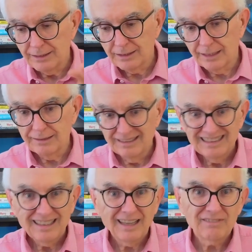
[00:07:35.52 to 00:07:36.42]
said,
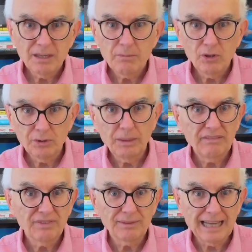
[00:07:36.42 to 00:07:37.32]
I've come all the way
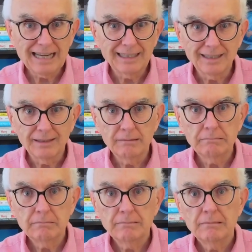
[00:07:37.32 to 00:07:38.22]
from Canada.
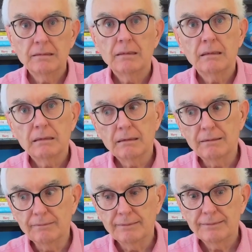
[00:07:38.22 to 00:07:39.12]

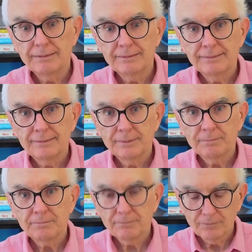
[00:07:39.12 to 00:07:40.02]
Oh,
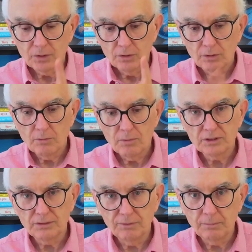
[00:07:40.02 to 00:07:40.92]
un moment,
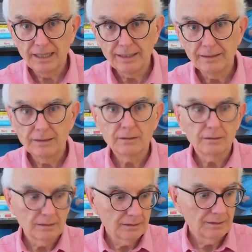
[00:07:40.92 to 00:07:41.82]
s'il vous plaît.
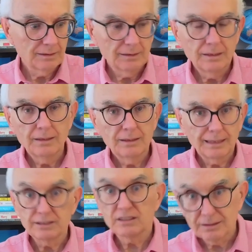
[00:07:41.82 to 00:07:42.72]

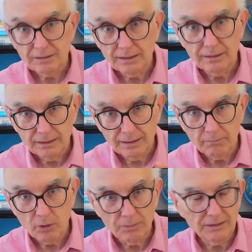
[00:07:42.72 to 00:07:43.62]
That's in a
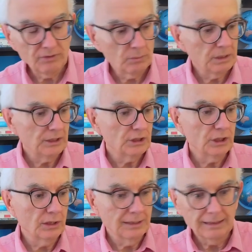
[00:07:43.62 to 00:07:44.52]
moment, if you please.
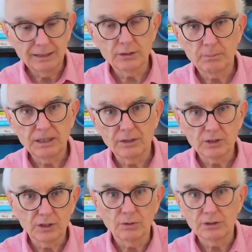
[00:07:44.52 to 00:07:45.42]
She disappears,
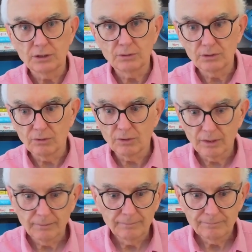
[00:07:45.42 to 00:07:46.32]
she goes into a
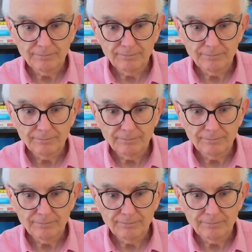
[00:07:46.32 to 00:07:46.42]
door,